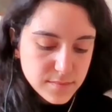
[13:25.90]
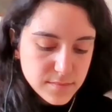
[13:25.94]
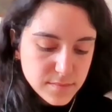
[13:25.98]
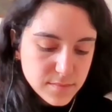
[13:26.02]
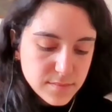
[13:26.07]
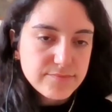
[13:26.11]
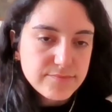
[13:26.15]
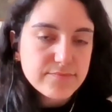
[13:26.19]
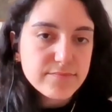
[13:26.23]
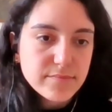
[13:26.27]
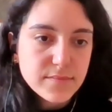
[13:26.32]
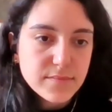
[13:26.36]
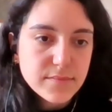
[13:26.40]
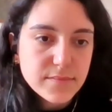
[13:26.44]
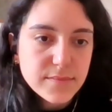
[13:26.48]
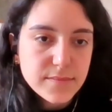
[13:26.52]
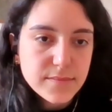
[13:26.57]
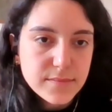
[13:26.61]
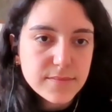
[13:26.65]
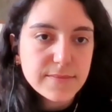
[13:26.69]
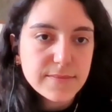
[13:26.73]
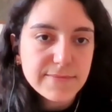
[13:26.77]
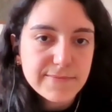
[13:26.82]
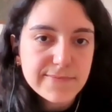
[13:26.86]
well. It's a tool.
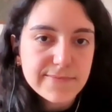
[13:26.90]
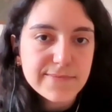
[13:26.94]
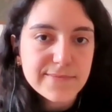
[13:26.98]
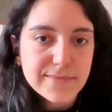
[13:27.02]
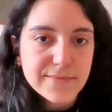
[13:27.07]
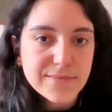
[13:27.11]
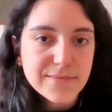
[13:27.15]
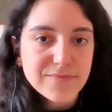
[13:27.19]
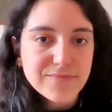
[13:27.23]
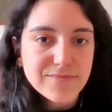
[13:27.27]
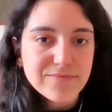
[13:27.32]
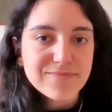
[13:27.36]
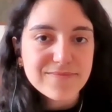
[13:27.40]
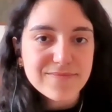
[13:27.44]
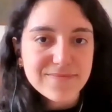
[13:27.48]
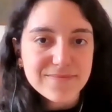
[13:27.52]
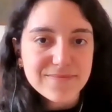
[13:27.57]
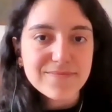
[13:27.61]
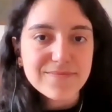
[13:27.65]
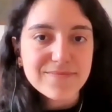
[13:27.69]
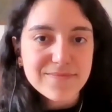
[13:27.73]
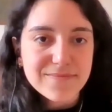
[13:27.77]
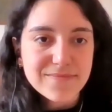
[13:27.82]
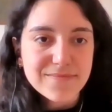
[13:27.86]
It's not supposed to teach you the
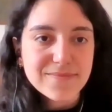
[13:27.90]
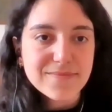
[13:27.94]
language on